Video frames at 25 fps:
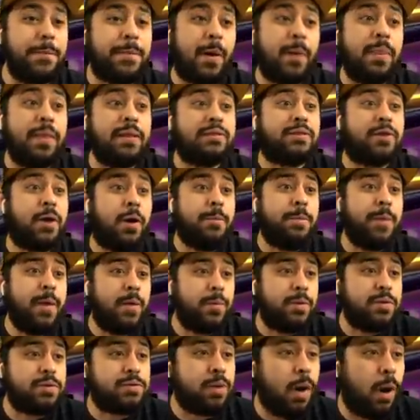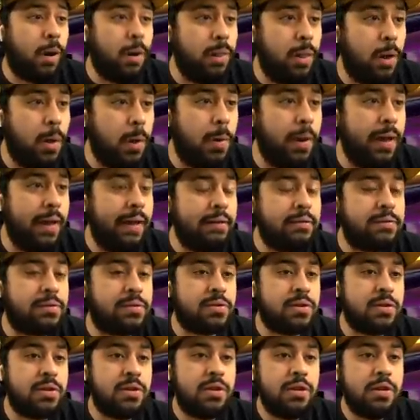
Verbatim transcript: bro. This could be Rashard Lewis.